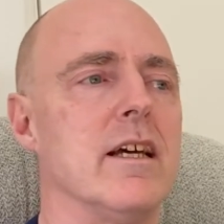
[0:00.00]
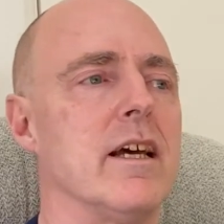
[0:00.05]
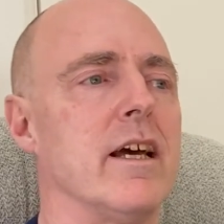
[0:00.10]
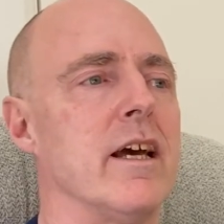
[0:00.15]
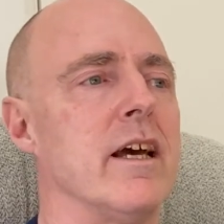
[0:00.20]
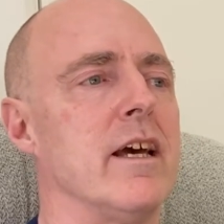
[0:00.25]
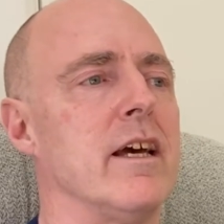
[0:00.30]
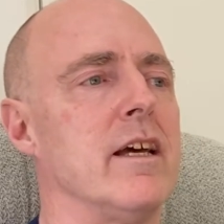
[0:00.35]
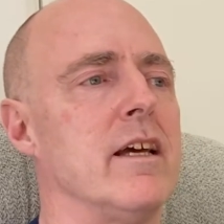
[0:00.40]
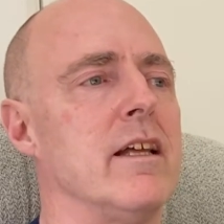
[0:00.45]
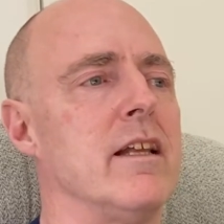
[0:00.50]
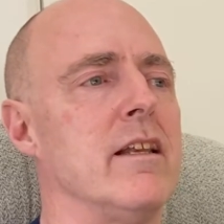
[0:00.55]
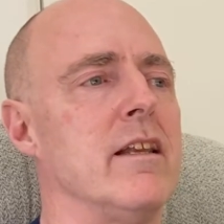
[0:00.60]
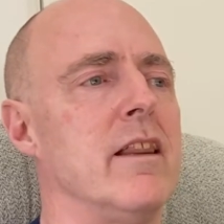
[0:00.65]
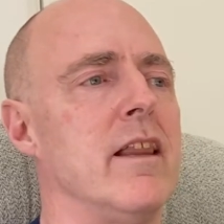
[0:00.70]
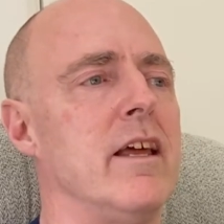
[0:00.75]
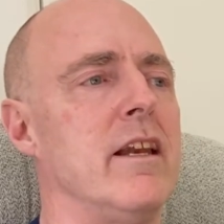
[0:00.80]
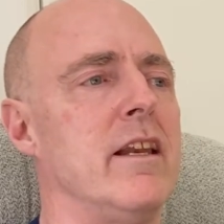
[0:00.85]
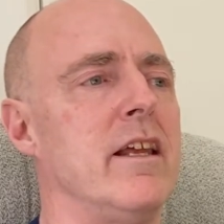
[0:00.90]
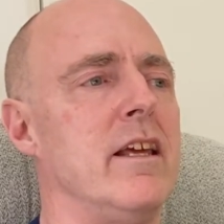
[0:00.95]

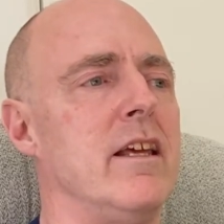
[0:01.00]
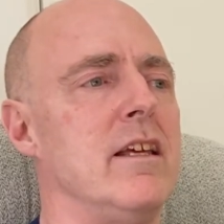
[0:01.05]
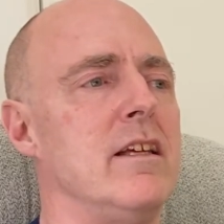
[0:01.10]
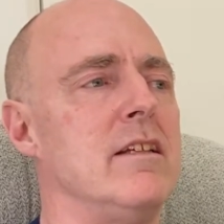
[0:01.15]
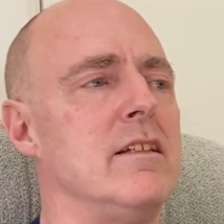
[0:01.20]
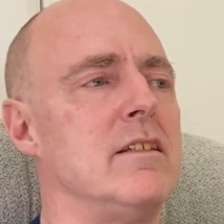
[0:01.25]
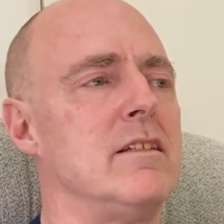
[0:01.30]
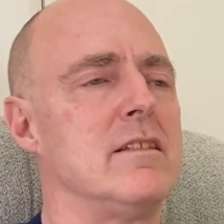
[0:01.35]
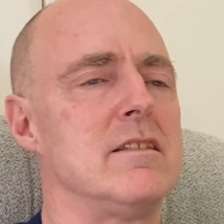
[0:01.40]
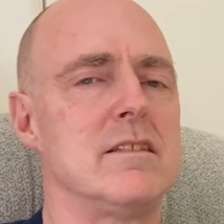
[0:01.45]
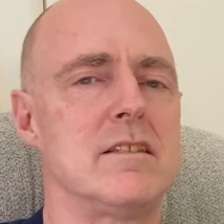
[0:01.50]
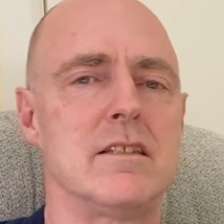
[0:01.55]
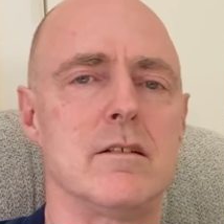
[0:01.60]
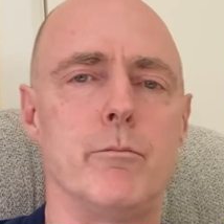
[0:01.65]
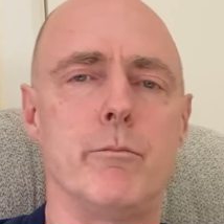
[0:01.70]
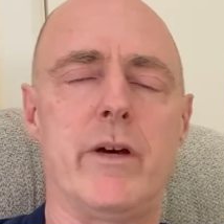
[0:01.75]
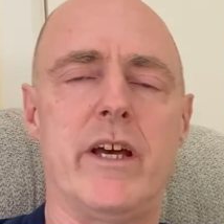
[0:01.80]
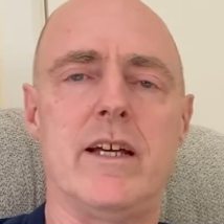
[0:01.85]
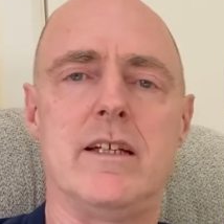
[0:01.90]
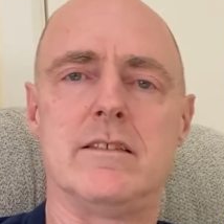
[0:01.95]
and then he
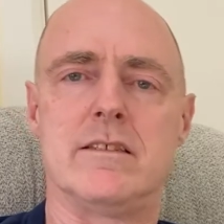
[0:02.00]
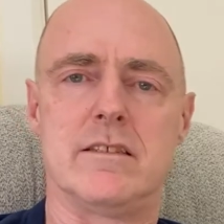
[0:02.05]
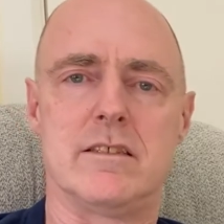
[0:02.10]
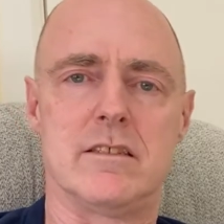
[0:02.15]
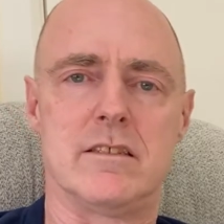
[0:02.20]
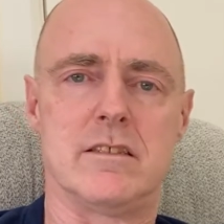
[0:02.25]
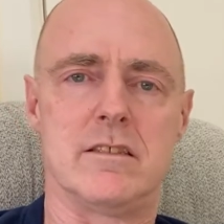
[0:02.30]
compares it